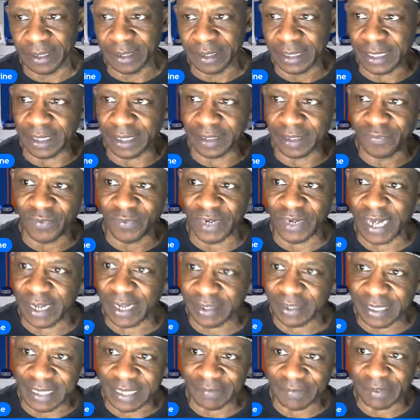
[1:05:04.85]
get into
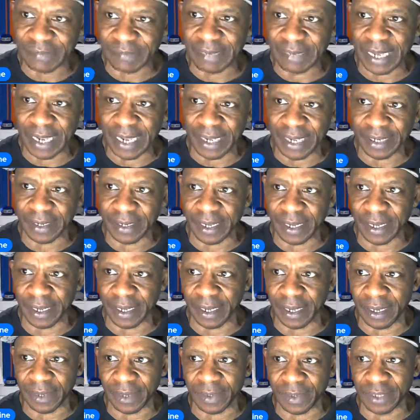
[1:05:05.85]
that TV, man,
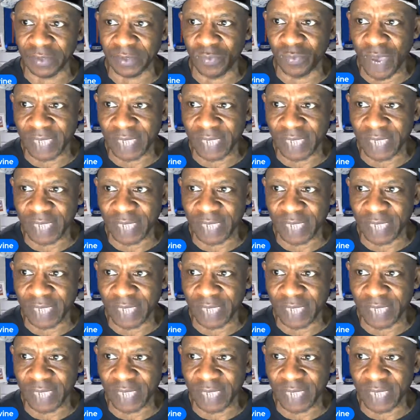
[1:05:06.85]
and let's